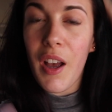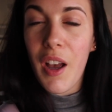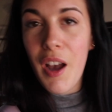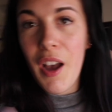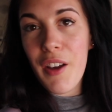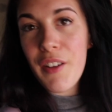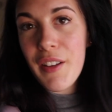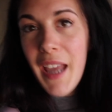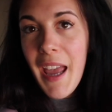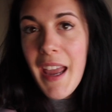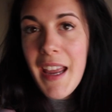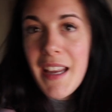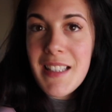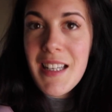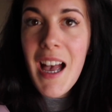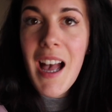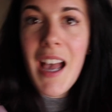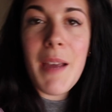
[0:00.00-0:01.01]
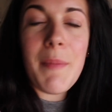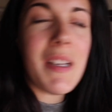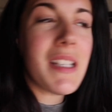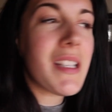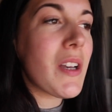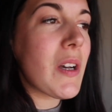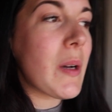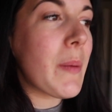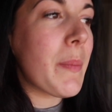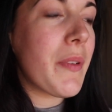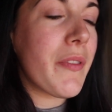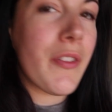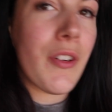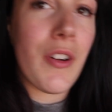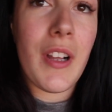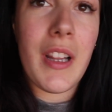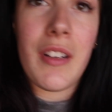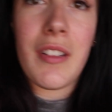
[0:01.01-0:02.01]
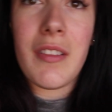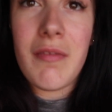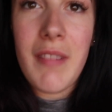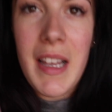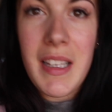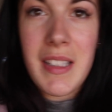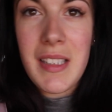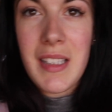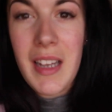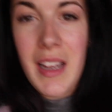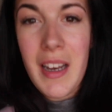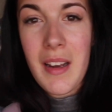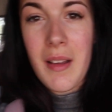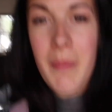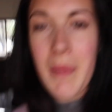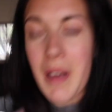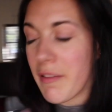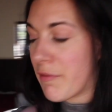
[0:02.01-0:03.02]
Okay, time is up for a little rest in my